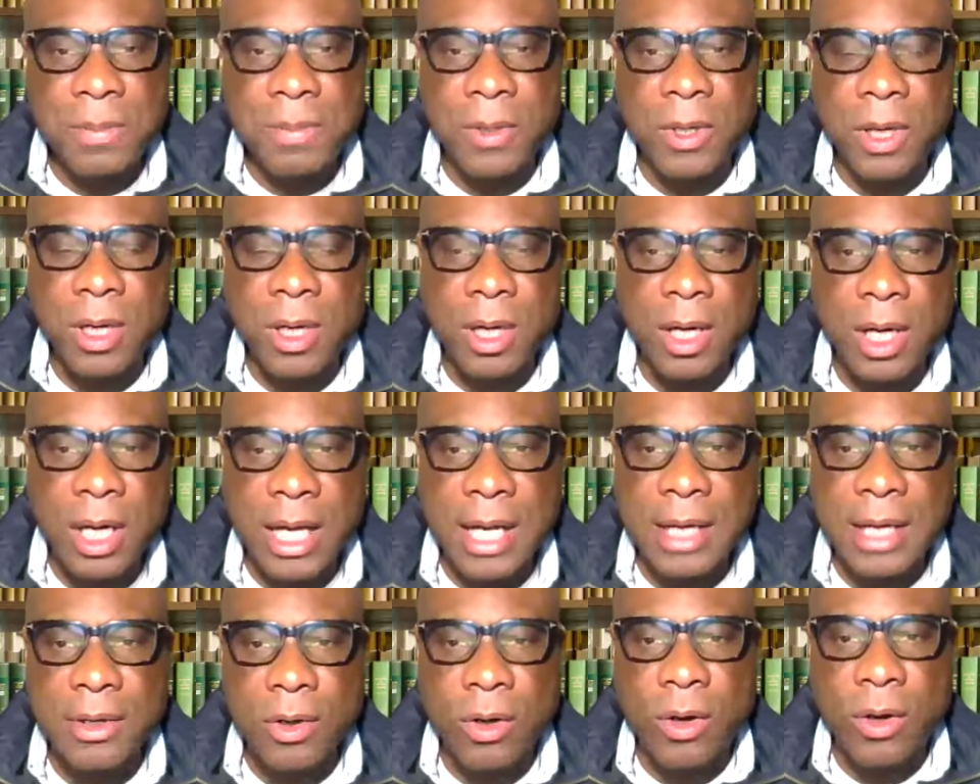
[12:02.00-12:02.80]
cheaper
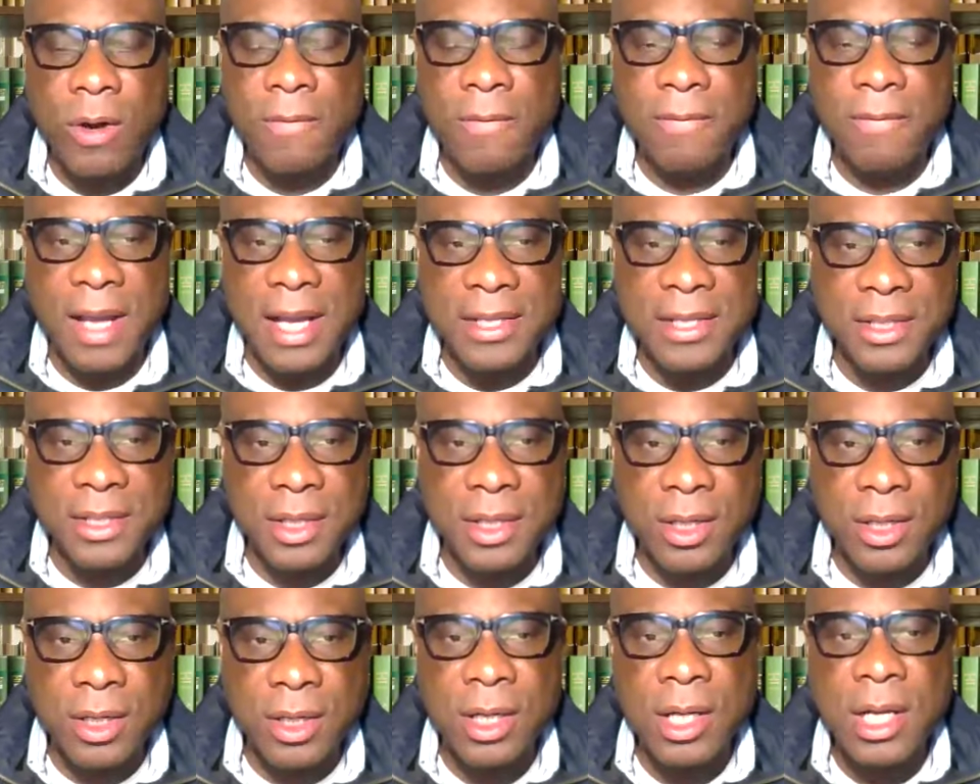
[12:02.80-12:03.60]
and or
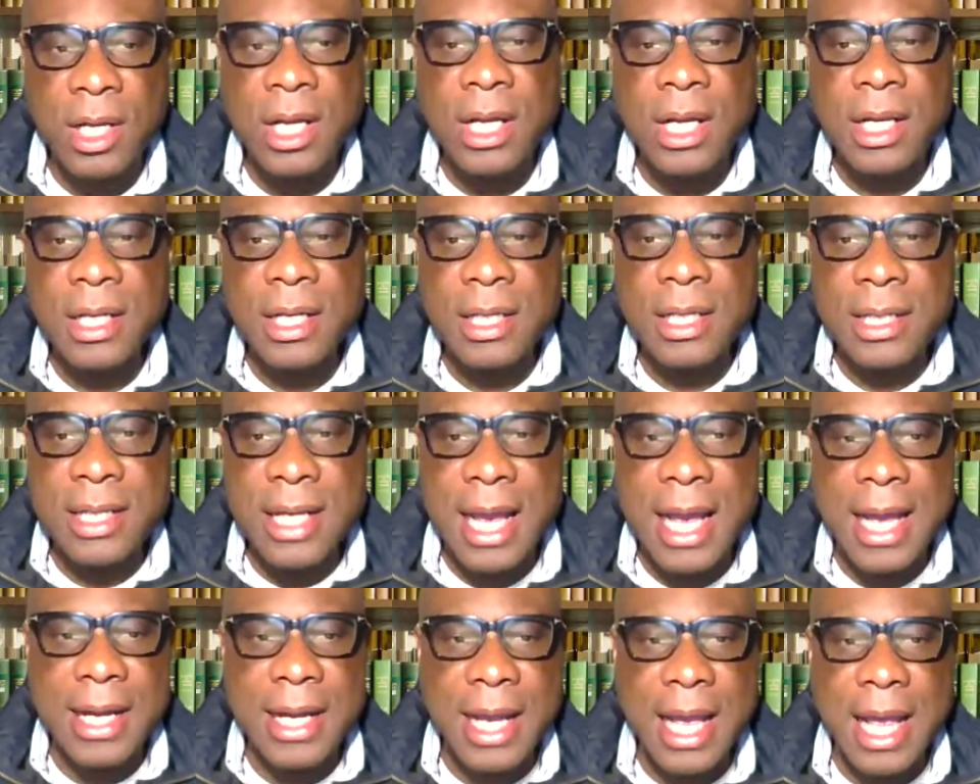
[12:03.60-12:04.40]
faster
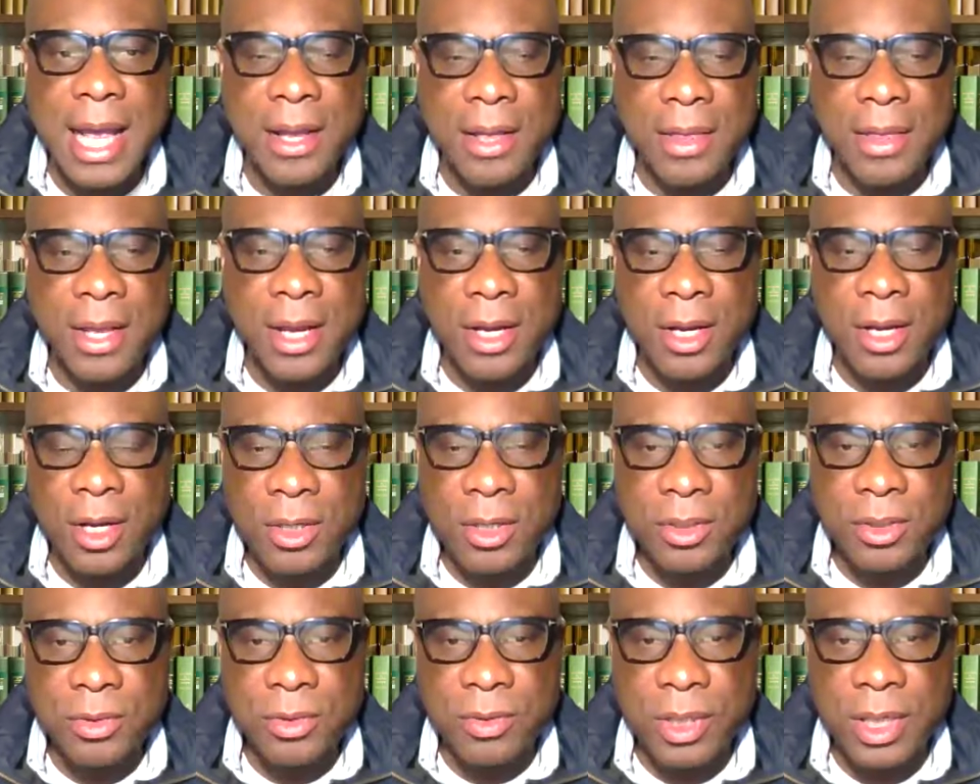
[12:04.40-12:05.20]
than another
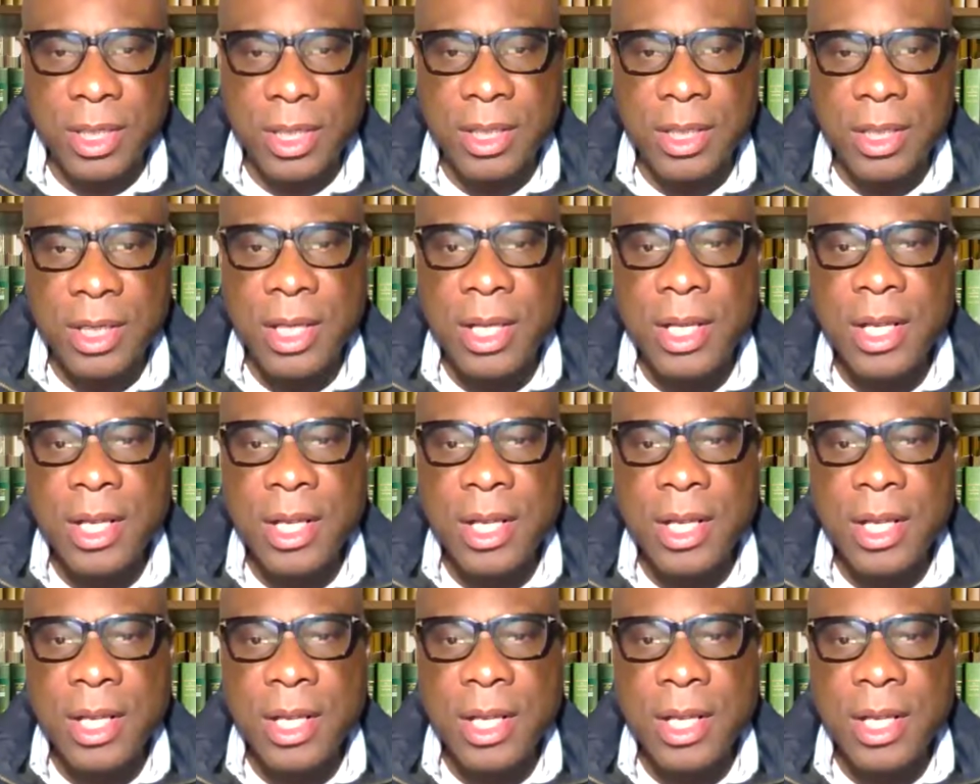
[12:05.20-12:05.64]
country.